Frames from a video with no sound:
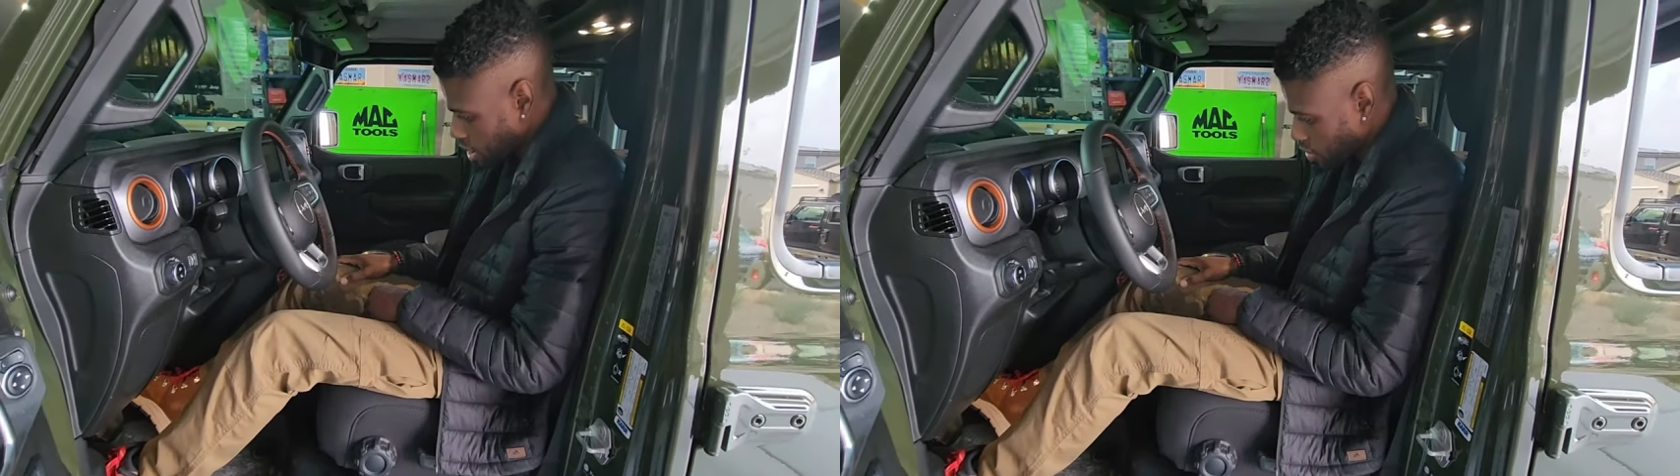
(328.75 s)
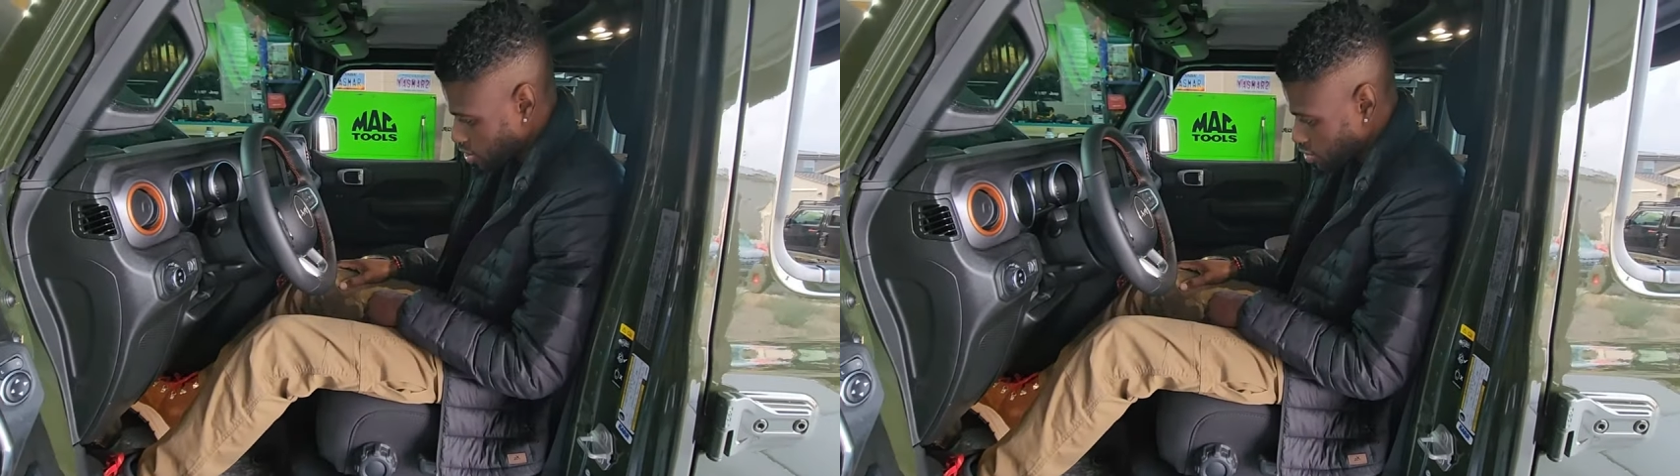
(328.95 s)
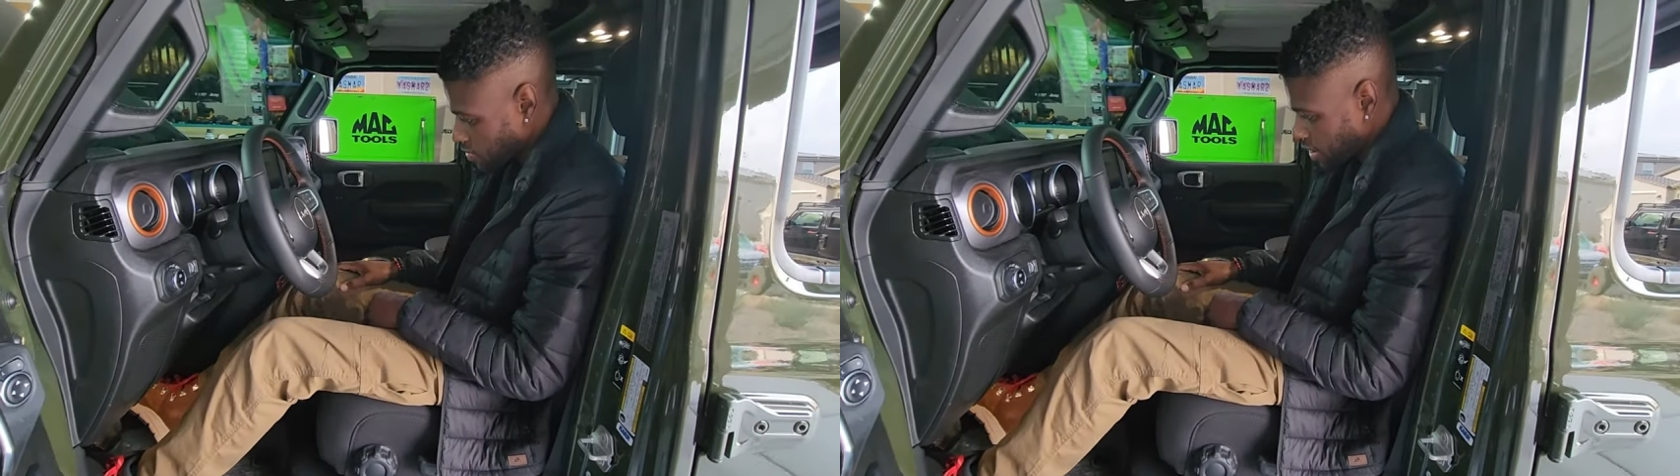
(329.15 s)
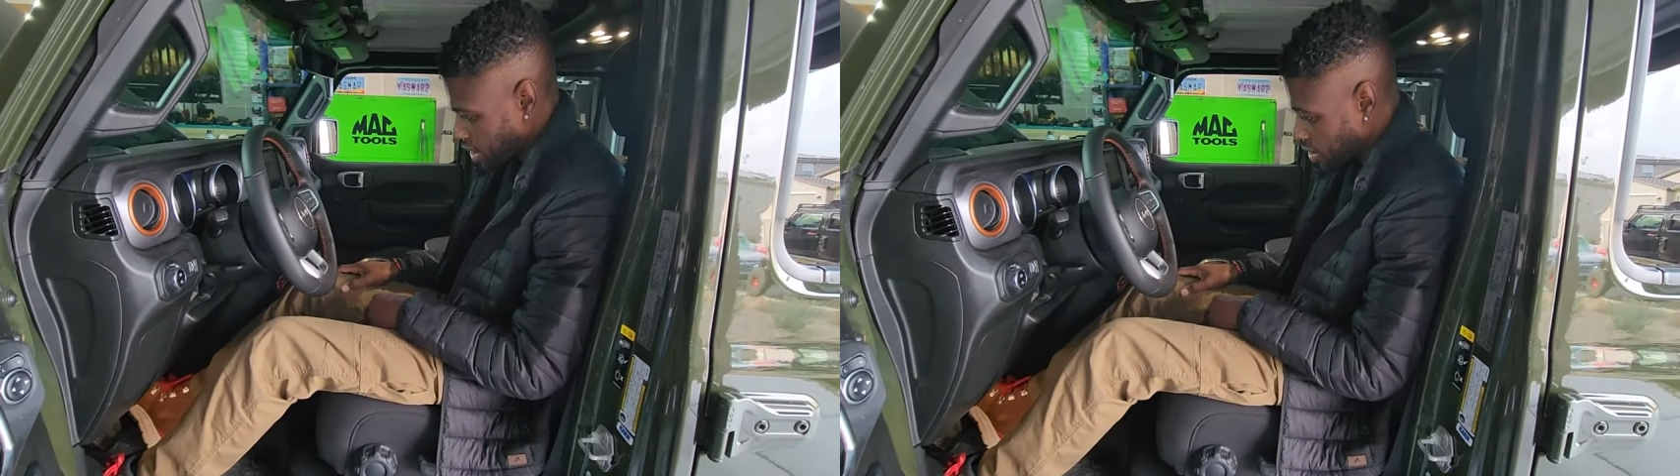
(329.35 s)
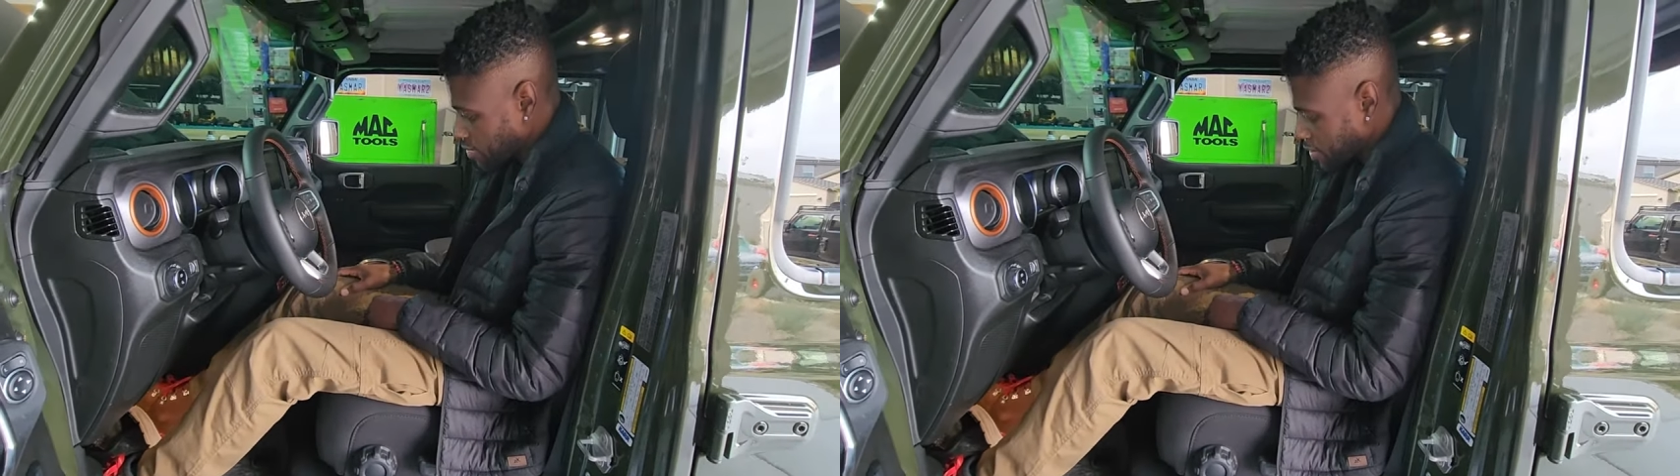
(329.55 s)
which would be a
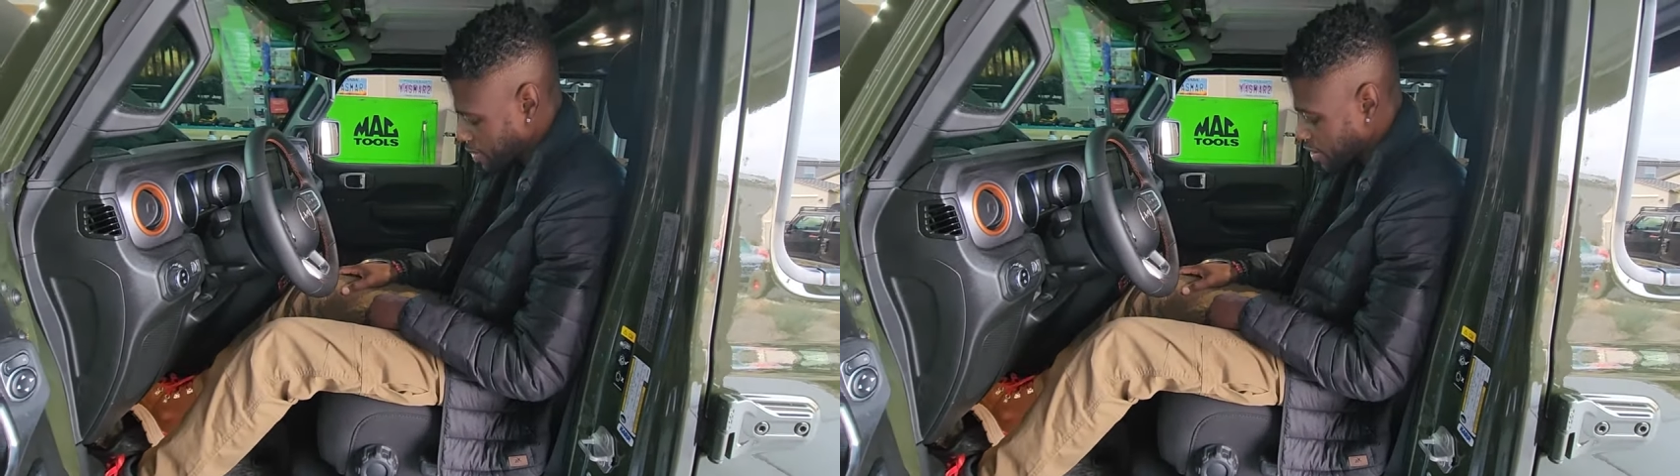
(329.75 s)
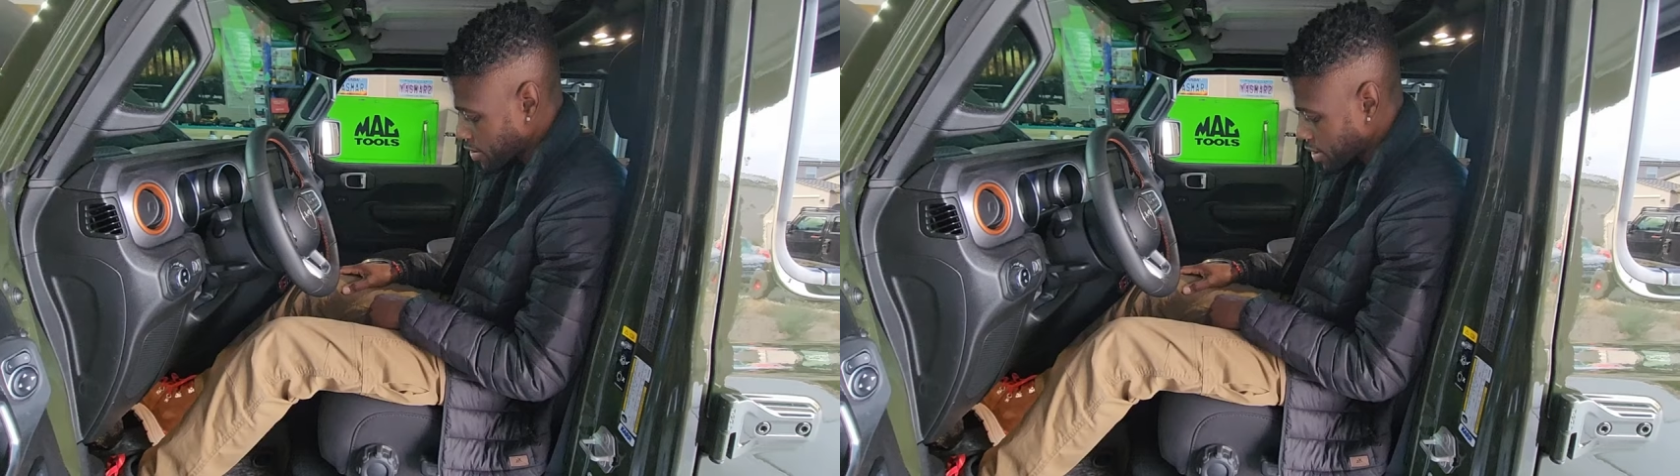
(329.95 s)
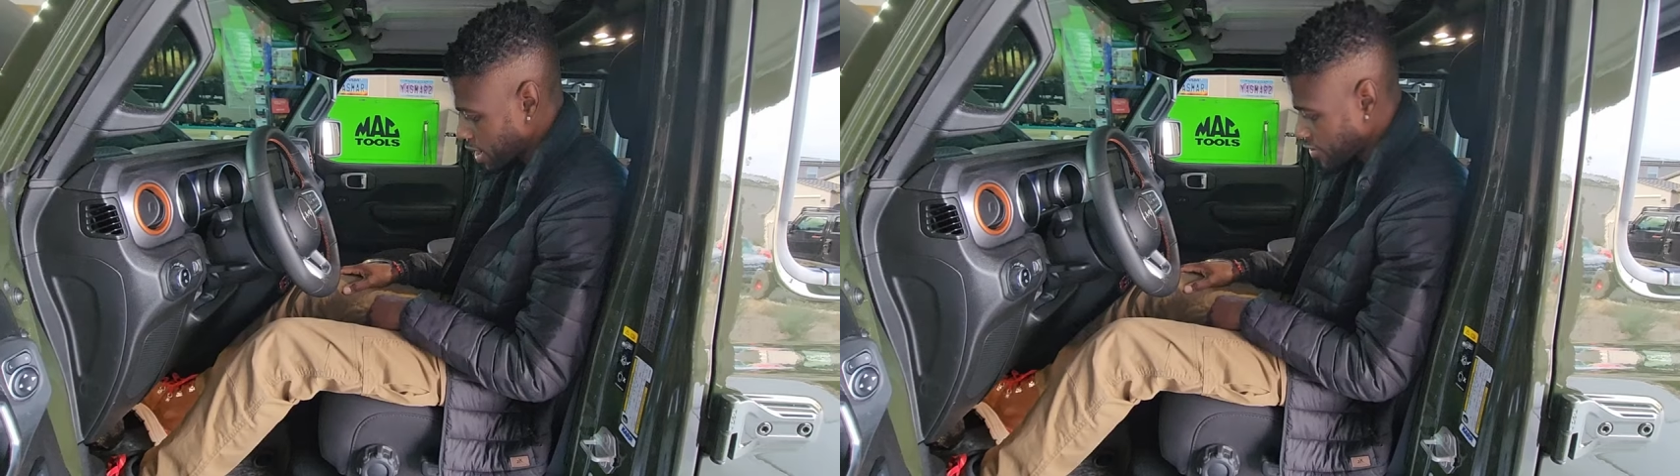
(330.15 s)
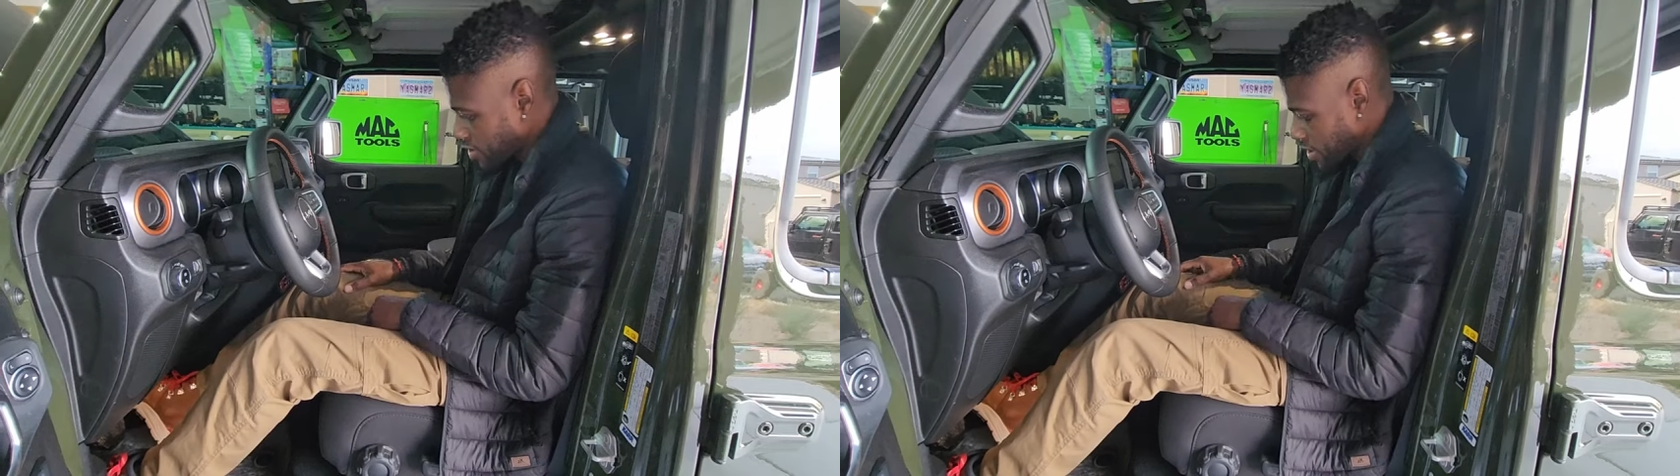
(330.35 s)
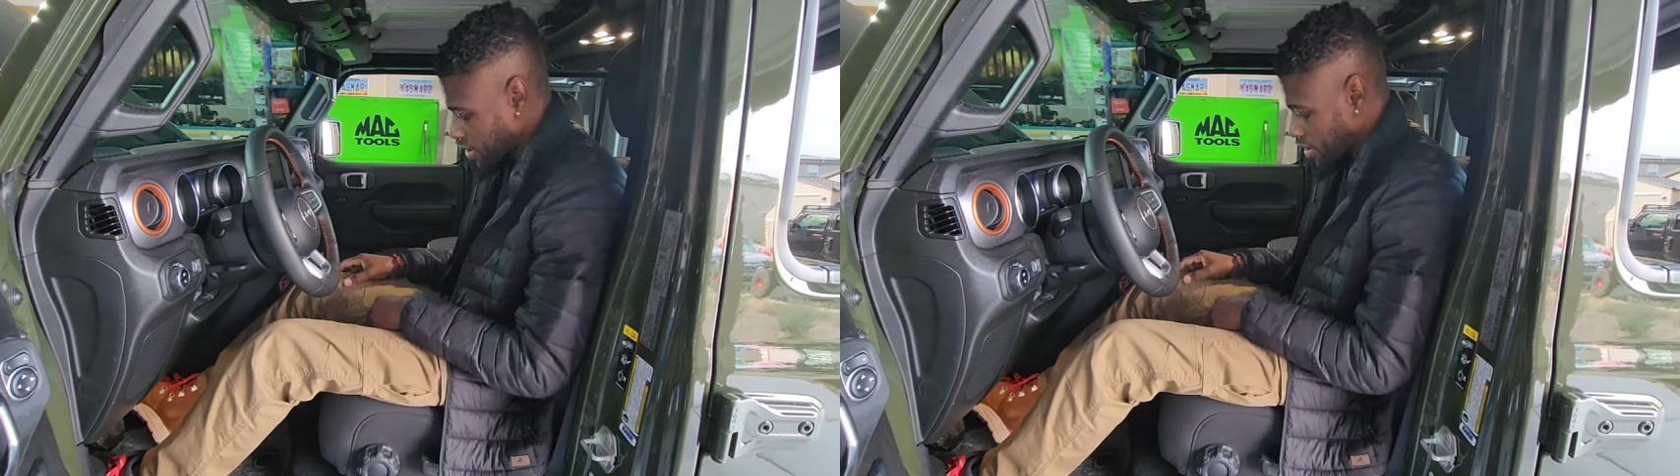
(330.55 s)
little bit better, I
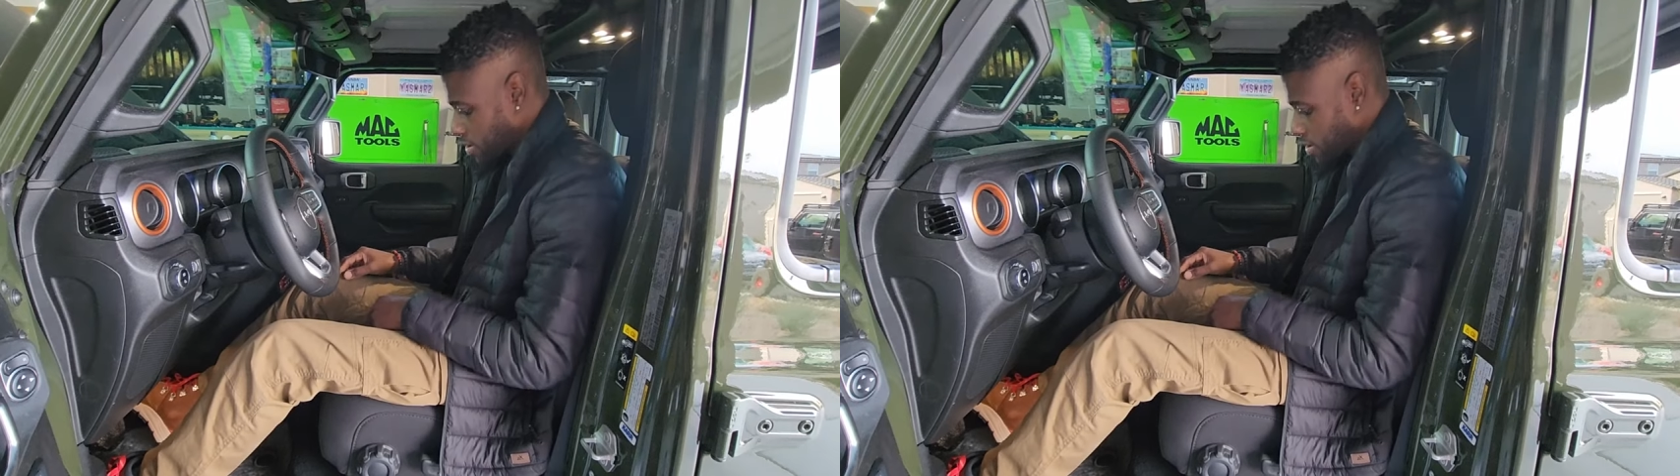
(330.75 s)
think.